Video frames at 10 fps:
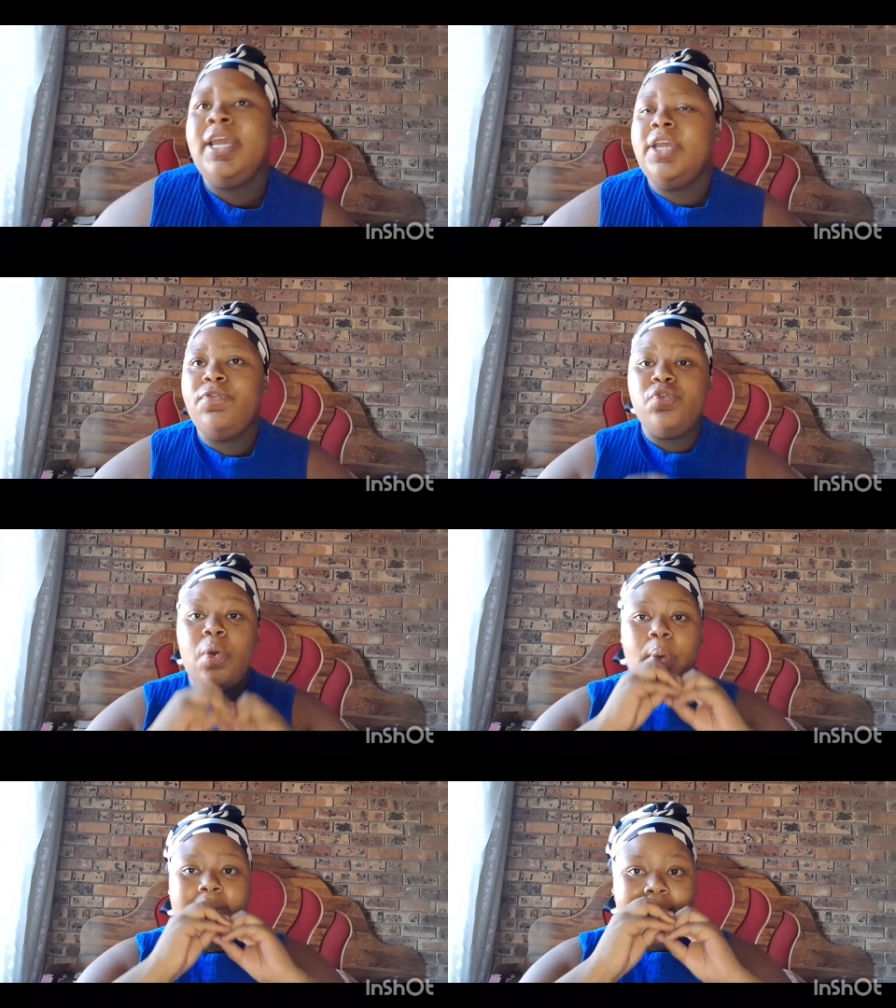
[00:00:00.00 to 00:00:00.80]
if you
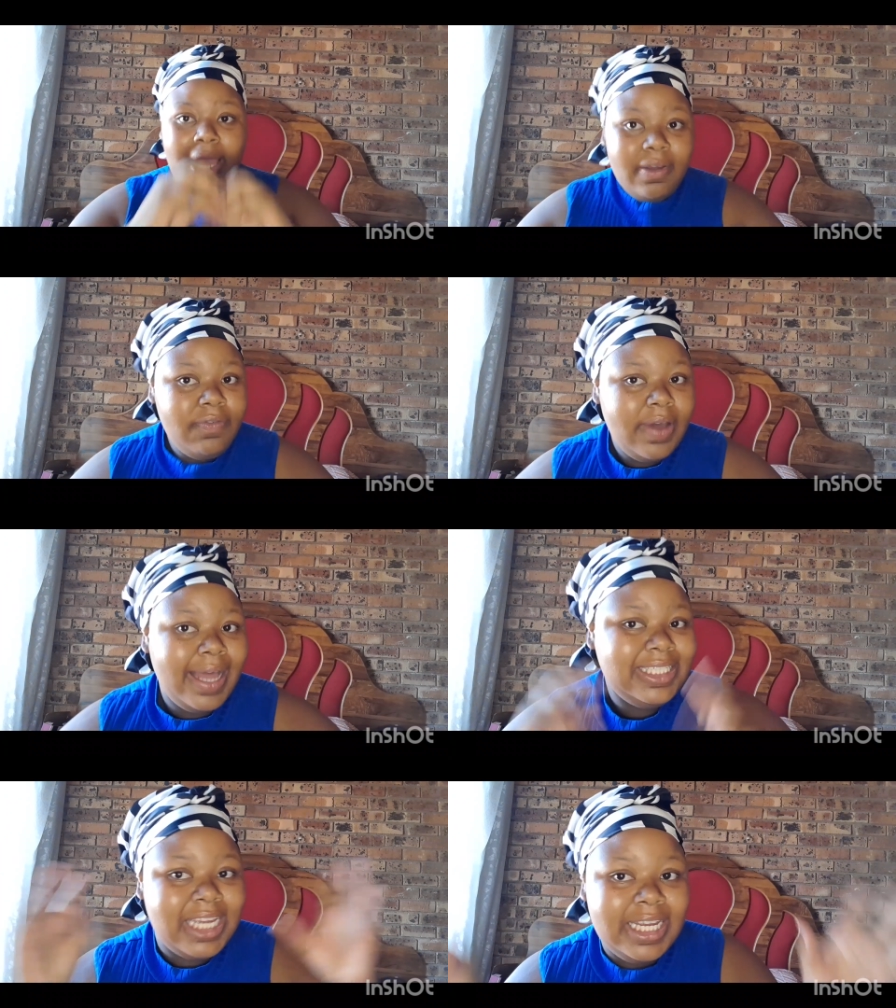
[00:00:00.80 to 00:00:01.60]

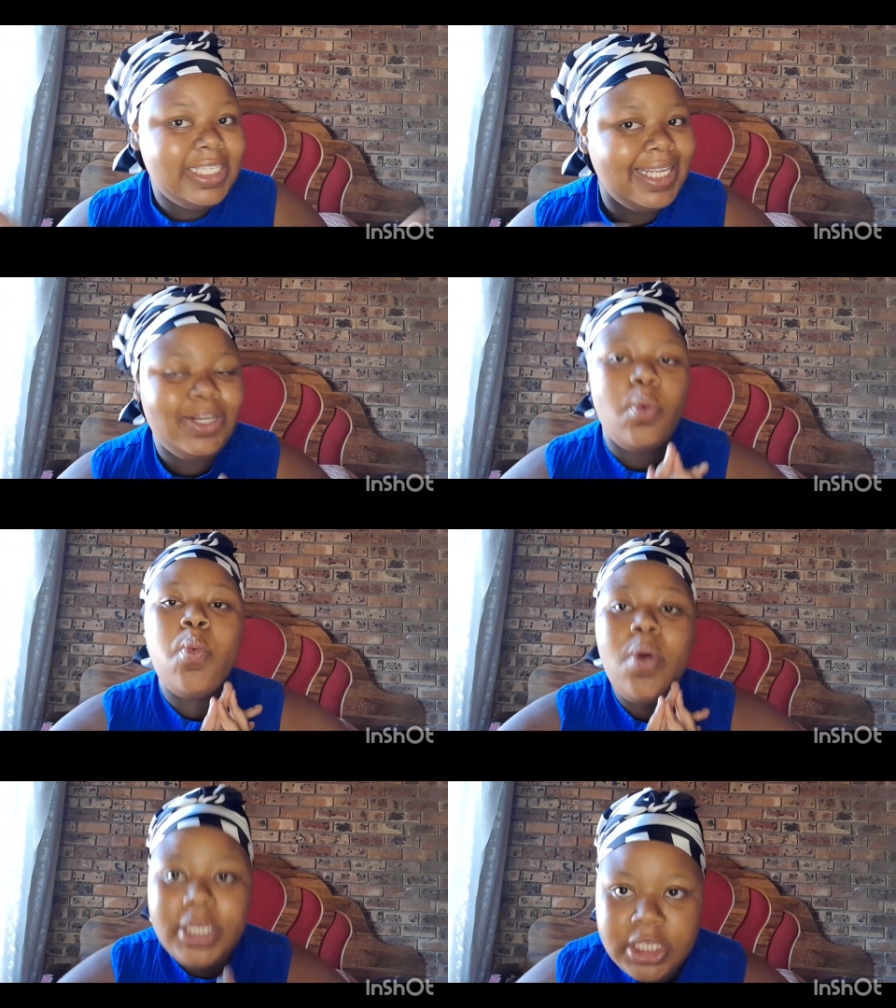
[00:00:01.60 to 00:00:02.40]
whatever church that
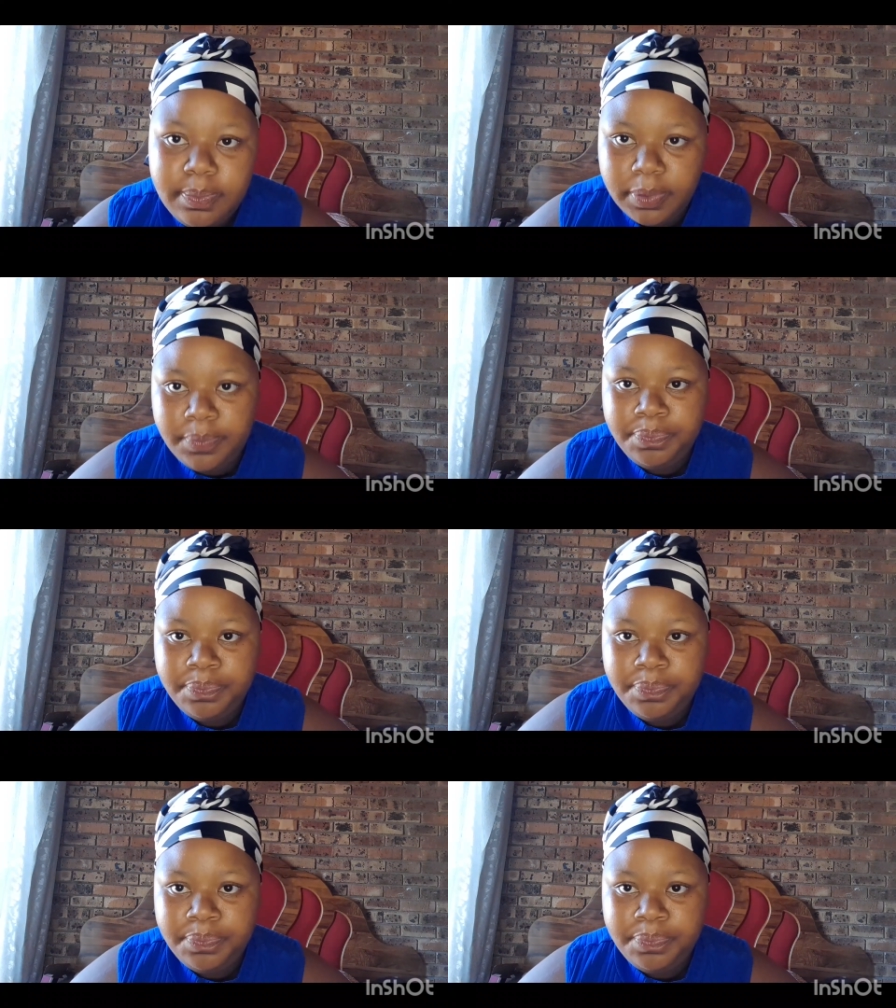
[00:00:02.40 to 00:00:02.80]
worship.